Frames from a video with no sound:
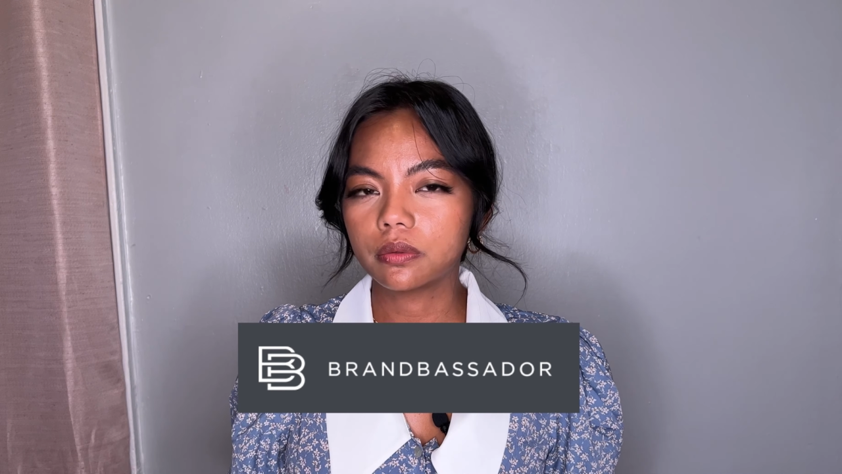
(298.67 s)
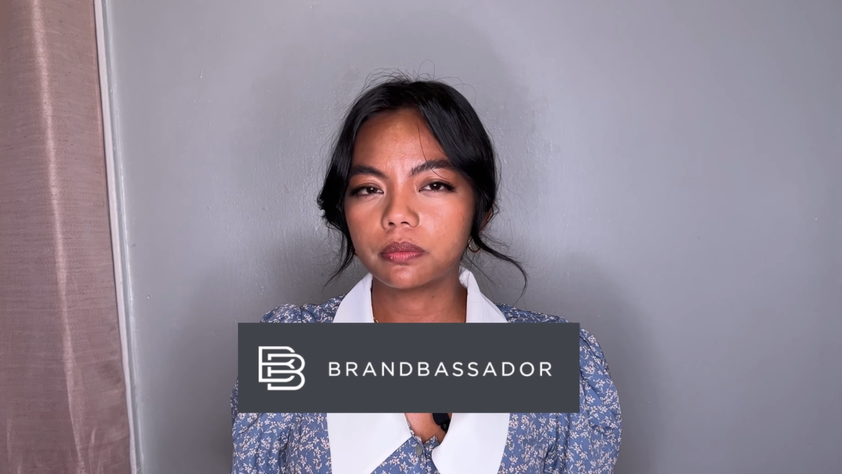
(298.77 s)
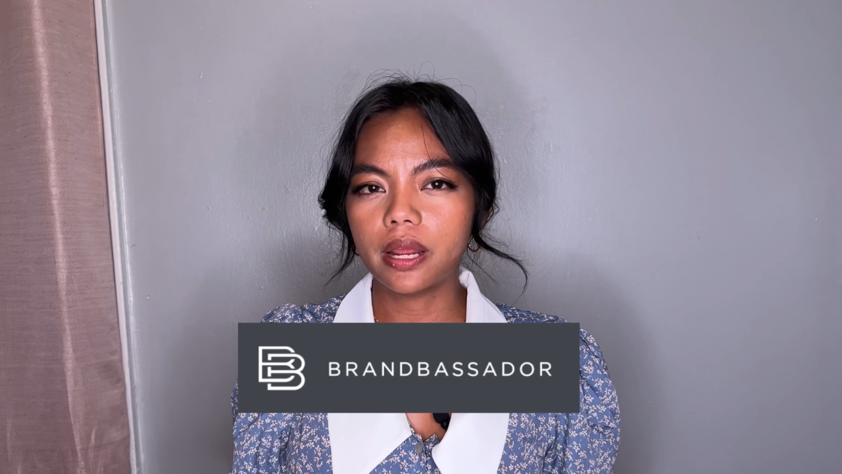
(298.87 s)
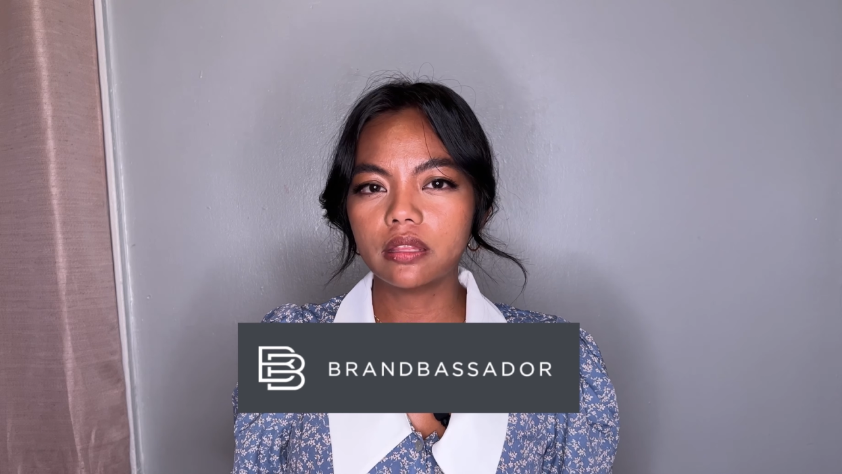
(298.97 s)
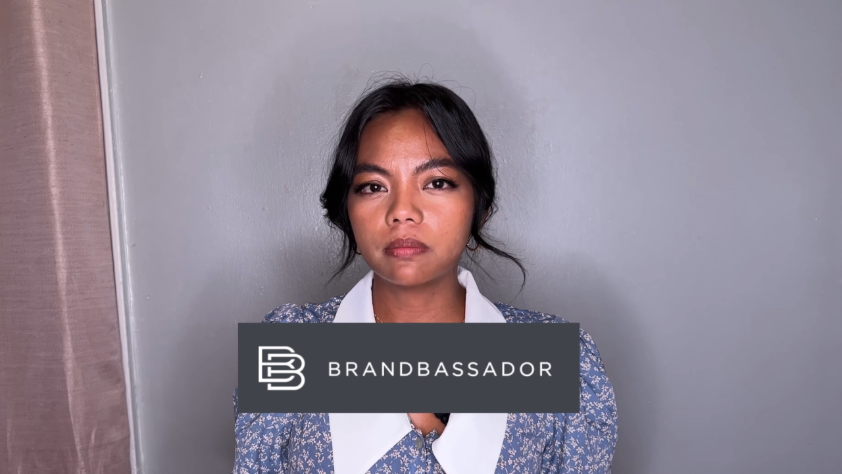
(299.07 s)

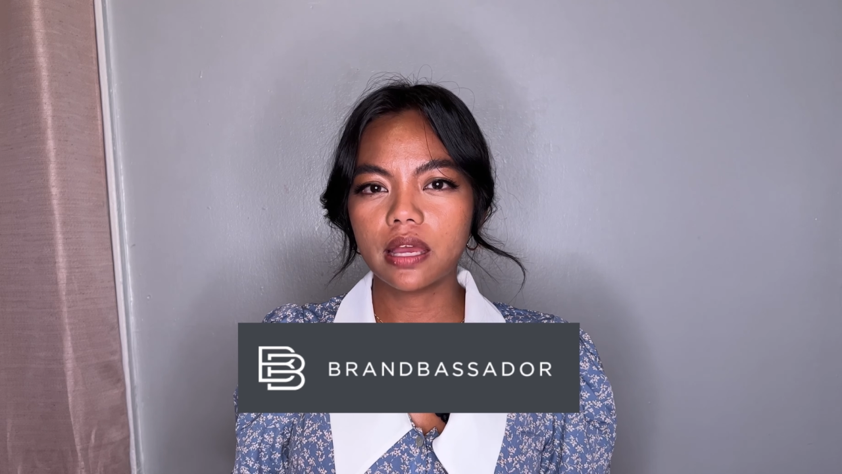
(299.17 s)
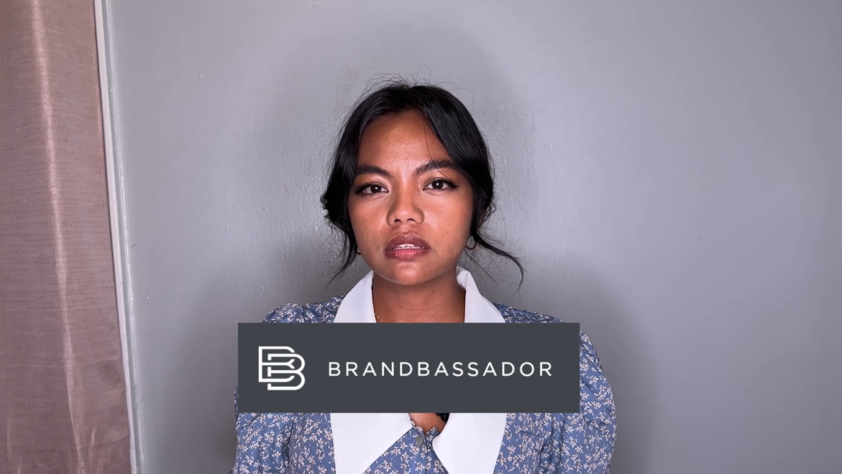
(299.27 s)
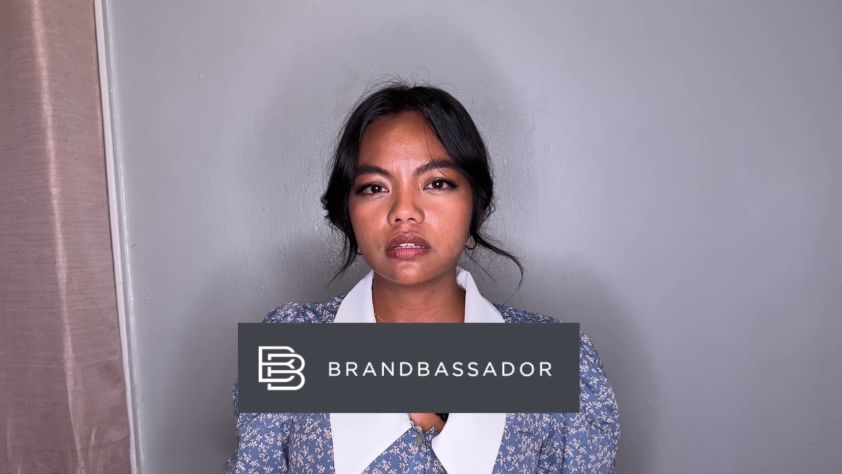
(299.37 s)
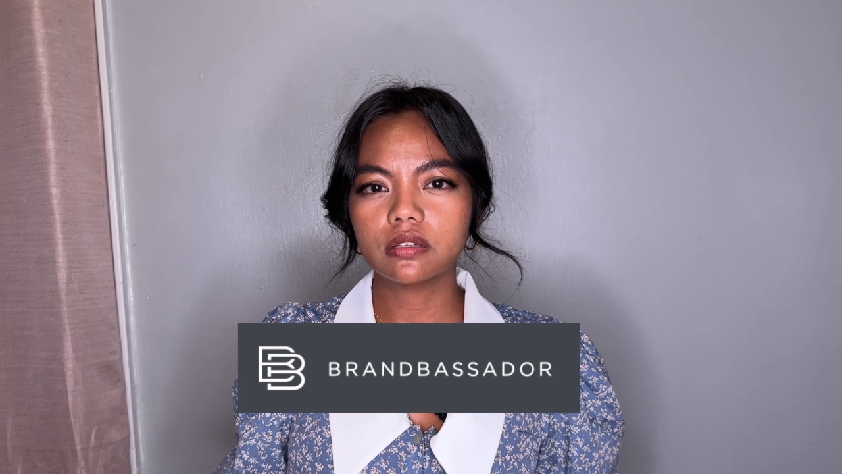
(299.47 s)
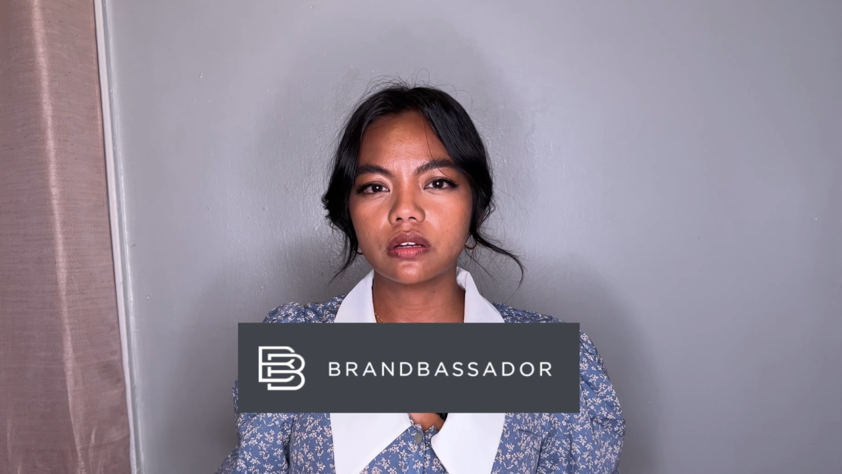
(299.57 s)

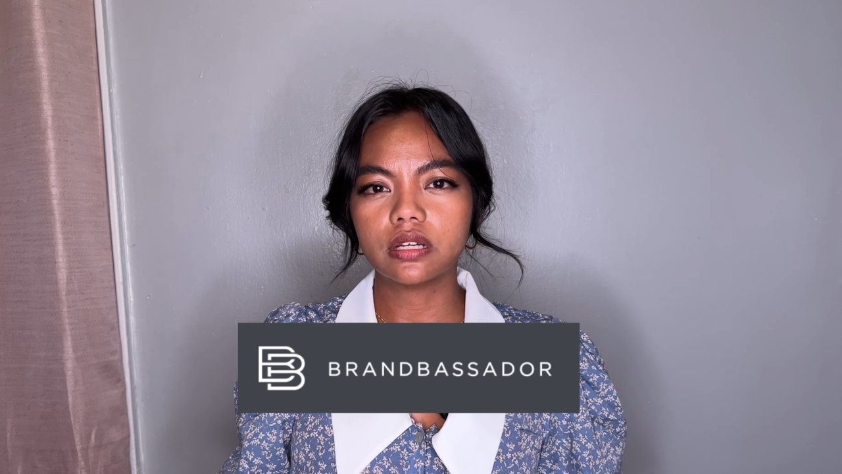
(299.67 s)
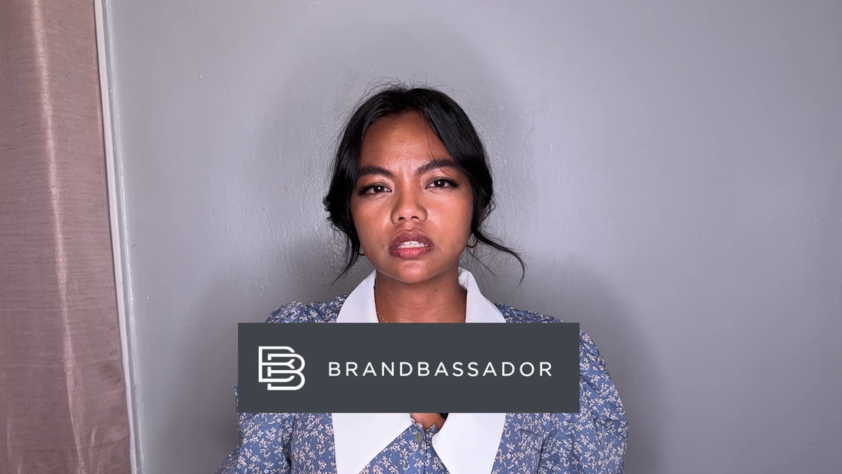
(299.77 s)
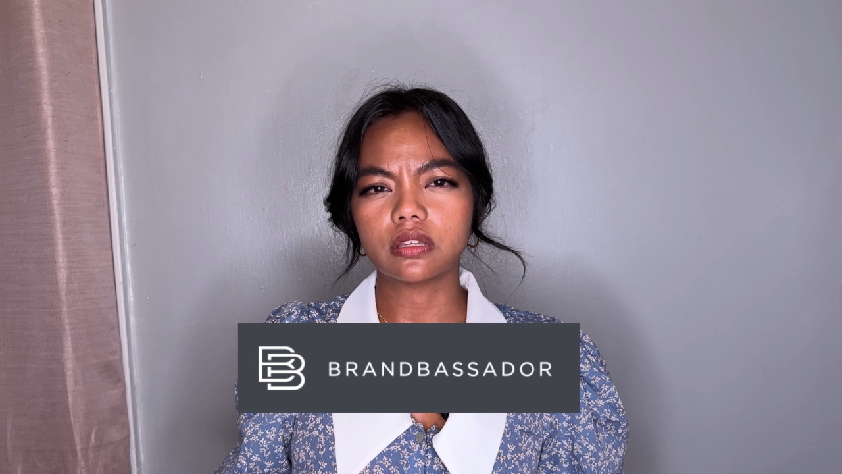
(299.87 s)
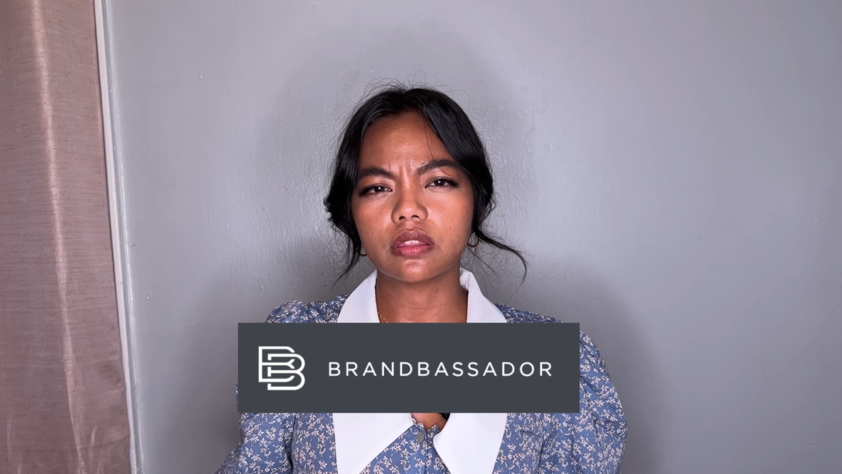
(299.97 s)
Brandbassador is a